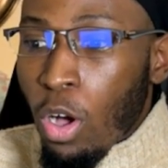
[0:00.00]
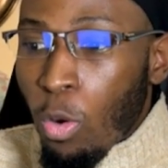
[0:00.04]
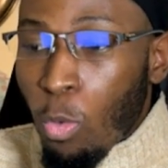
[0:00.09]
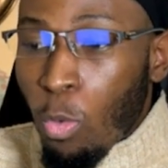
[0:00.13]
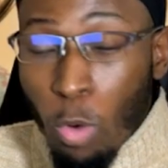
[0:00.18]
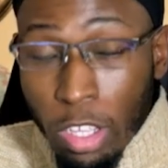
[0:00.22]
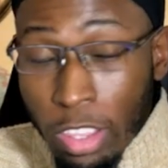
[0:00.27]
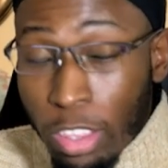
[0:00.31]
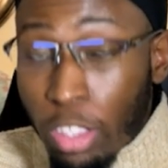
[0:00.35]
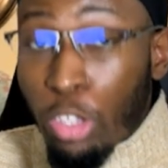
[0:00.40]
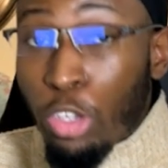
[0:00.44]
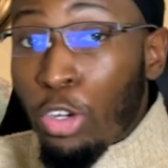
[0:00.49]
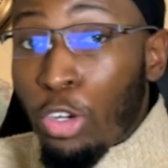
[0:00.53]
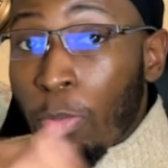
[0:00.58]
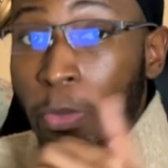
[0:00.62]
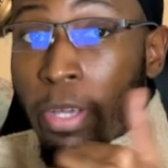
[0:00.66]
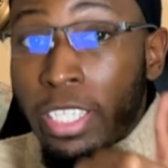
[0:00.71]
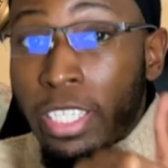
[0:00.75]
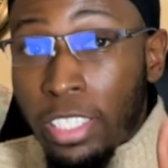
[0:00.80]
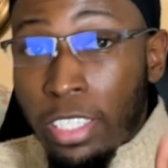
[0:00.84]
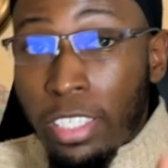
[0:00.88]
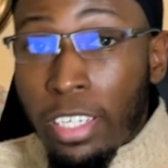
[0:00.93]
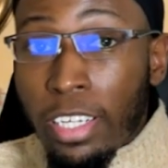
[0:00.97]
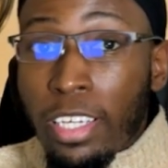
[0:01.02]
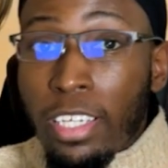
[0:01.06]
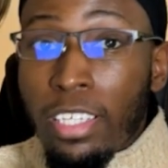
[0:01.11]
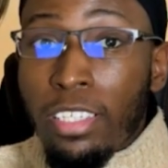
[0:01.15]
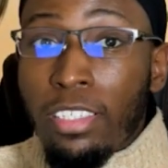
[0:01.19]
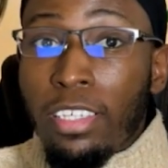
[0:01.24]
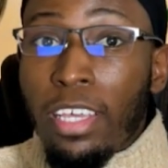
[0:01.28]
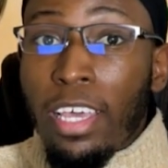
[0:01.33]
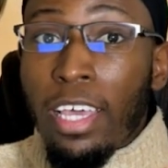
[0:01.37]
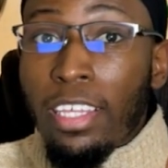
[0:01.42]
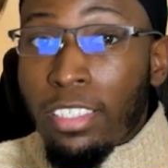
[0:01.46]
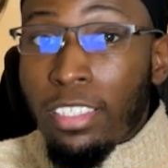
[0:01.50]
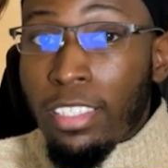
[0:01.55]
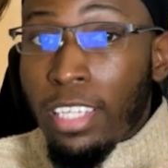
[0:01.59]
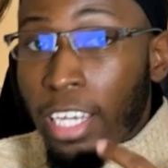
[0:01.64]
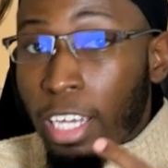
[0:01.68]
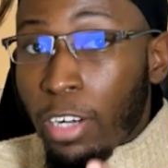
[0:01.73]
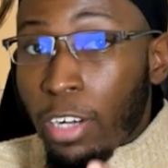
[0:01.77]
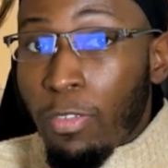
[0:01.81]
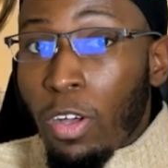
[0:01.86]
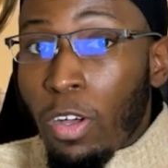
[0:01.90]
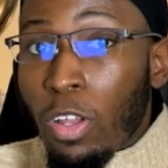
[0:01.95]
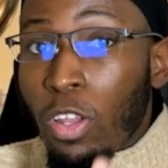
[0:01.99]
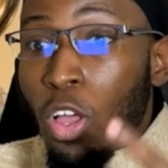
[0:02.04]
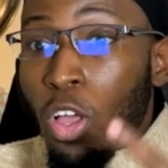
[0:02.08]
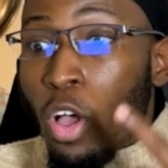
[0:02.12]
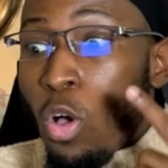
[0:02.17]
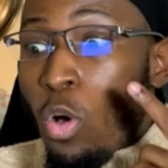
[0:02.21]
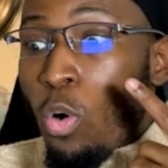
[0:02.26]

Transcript: what your mission is, and second of all,